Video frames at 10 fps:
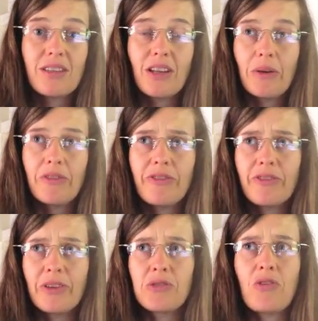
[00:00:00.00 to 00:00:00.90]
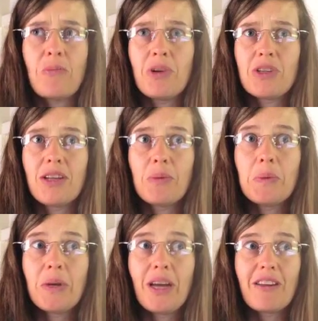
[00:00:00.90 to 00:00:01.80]
It feels very much like we
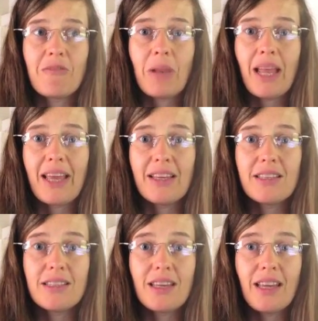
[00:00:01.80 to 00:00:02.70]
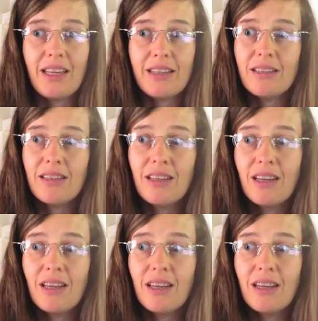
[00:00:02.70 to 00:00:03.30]
were kind of players in